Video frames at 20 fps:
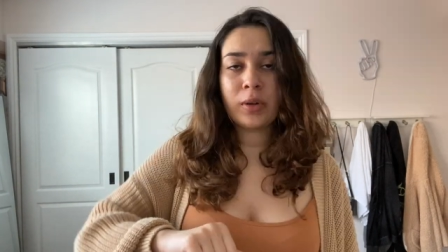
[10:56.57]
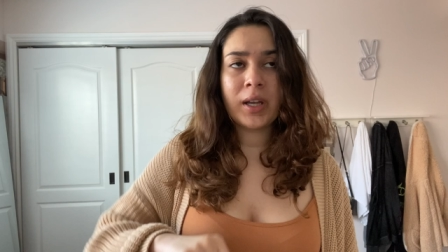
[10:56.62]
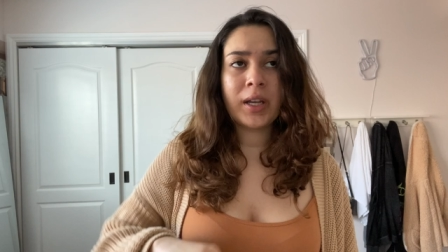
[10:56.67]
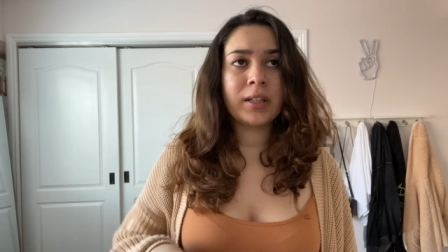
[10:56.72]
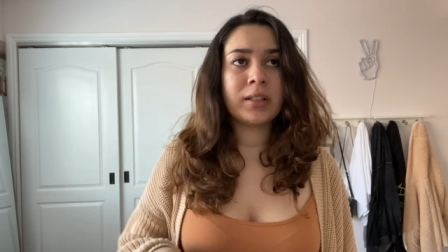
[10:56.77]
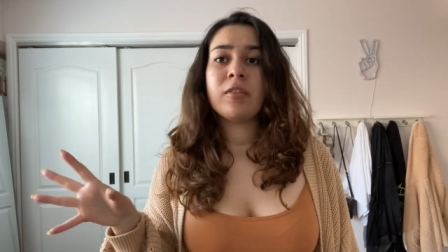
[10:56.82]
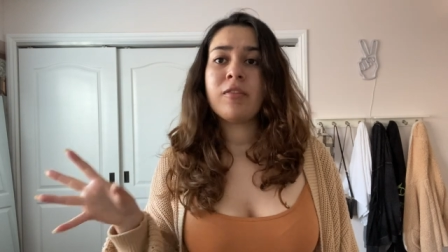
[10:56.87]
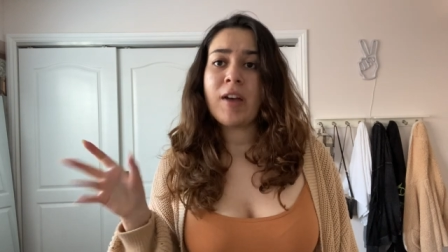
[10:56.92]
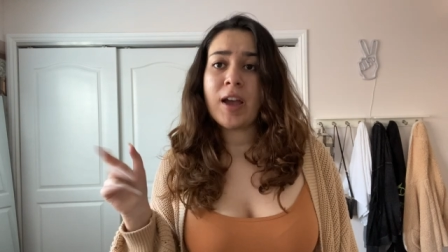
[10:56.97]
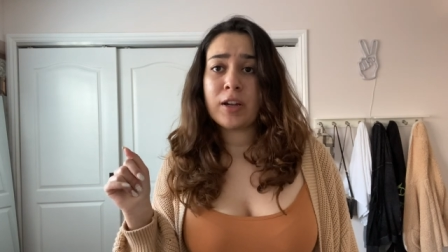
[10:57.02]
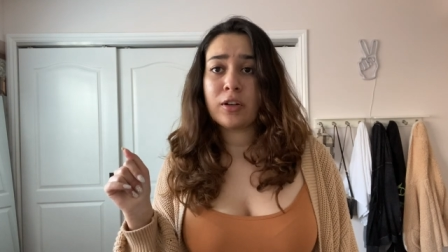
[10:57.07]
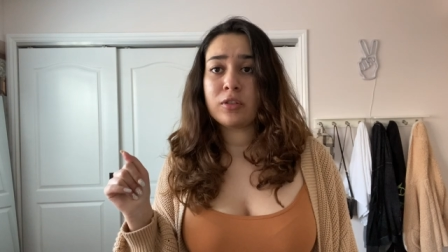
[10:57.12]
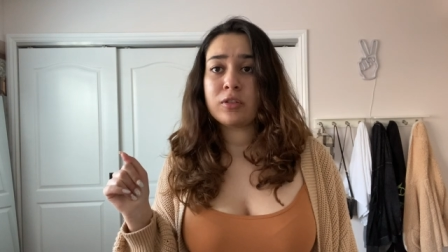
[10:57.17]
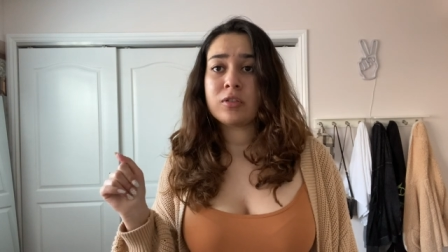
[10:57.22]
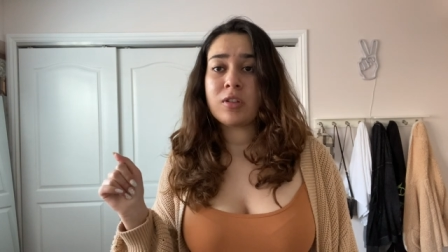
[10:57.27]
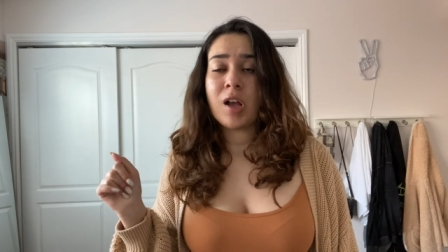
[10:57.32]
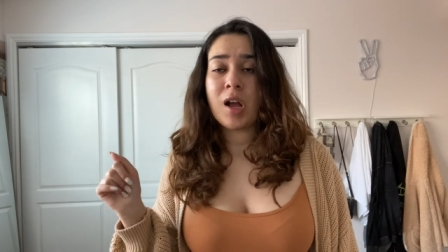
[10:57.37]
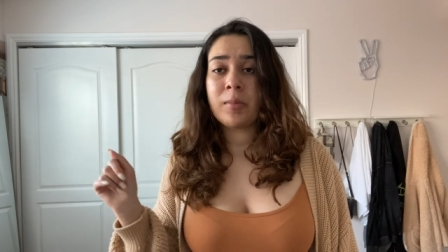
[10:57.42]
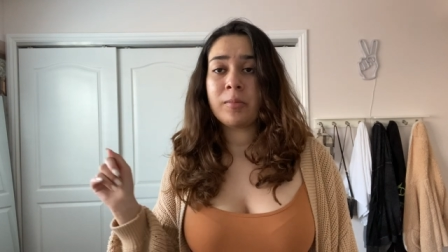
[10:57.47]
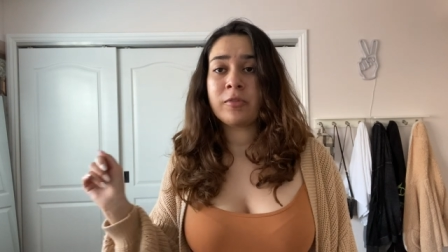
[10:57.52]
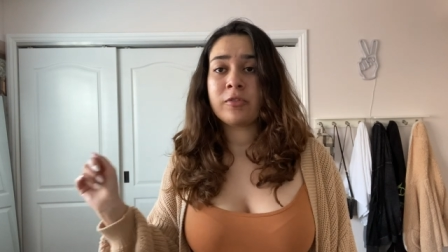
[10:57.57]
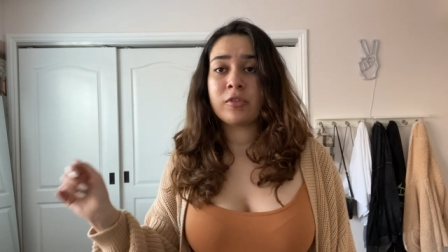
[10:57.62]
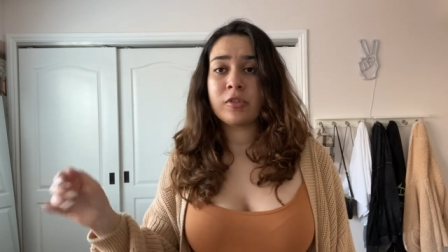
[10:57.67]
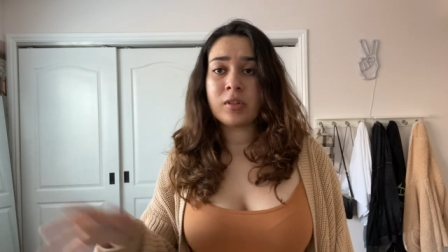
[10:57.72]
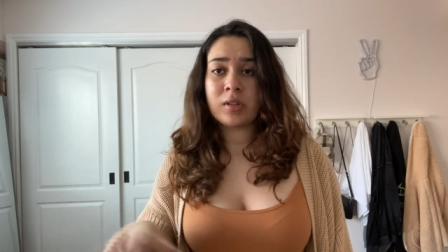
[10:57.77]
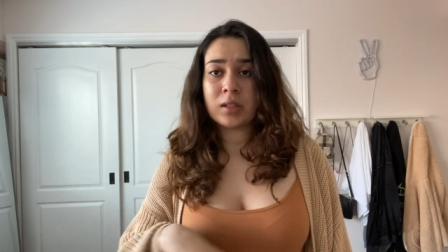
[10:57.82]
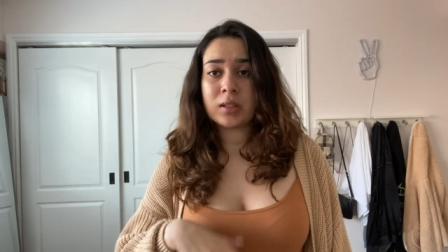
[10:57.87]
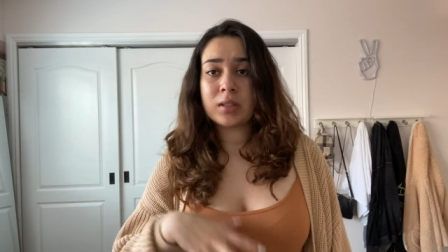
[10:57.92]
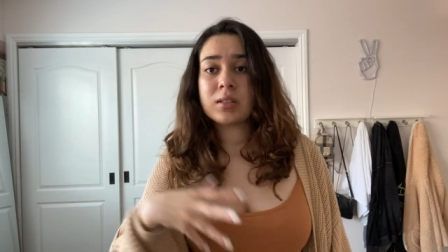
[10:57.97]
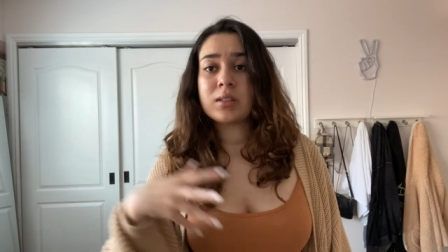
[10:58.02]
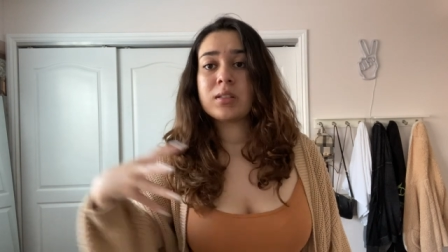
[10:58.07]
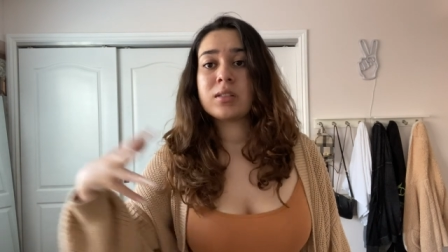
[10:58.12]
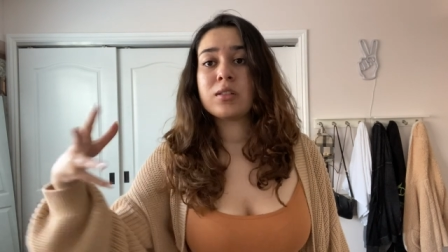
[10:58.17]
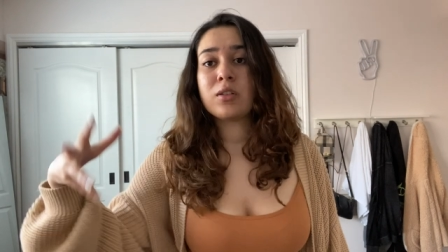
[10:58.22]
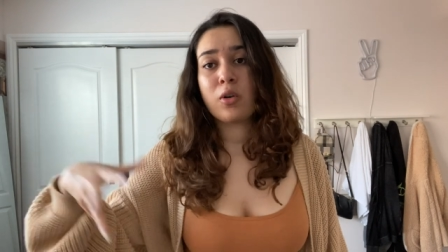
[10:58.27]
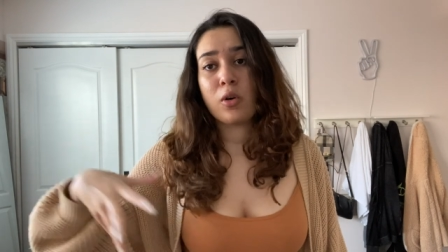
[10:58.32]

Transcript: and final top for this